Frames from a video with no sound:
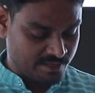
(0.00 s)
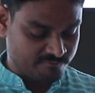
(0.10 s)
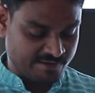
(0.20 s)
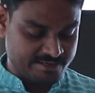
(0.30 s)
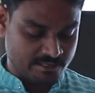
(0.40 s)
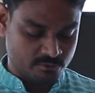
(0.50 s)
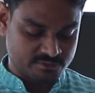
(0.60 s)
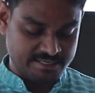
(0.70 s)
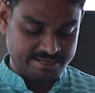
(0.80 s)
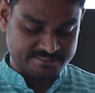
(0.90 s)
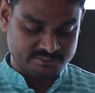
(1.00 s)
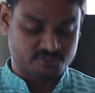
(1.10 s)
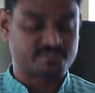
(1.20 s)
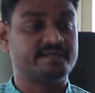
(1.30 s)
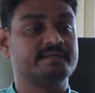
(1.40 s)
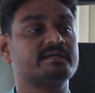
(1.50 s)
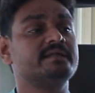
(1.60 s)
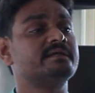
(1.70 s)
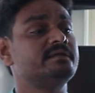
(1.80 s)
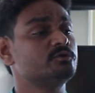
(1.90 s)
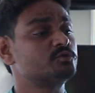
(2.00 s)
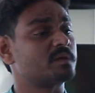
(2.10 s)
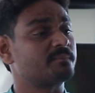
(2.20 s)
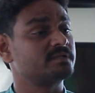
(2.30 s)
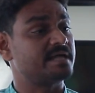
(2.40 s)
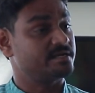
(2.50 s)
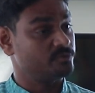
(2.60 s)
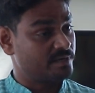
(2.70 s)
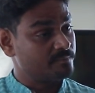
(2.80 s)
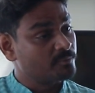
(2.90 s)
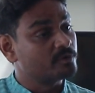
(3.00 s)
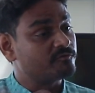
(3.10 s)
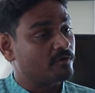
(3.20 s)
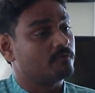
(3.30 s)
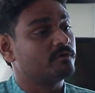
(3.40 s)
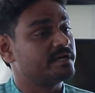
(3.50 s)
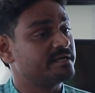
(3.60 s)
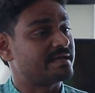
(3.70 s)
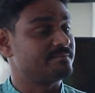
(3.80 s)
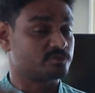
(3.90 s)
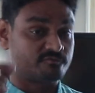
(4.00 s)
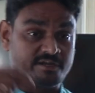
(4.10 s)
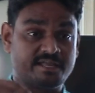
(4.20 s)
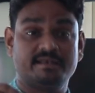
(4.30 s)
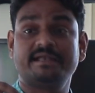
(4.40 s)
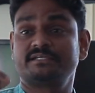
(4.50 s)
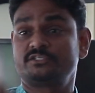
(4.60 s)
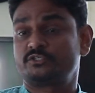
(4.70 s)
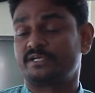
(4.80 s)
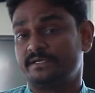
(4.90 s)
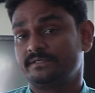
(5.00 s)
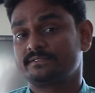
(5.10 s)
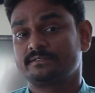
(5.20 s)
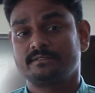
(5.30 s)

can find out the latest trend in the newspaper that you can put forward in Times of India. Latest trend,